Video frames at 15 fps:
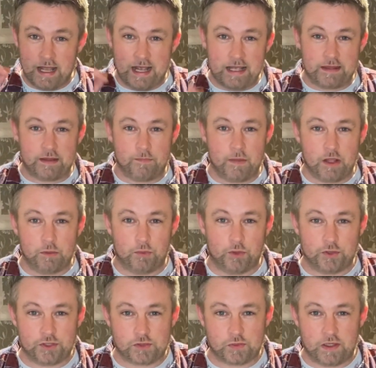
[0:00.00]
hit the bell
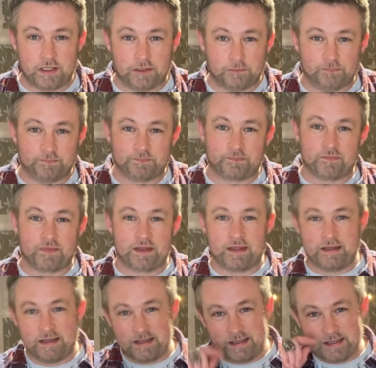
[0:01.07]
button as well.
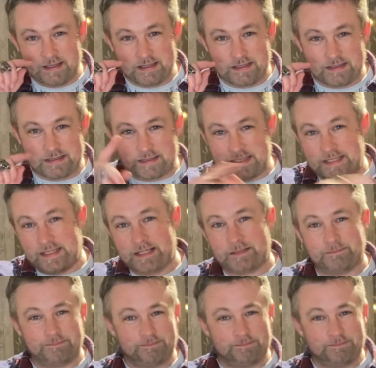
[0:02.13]
See ya.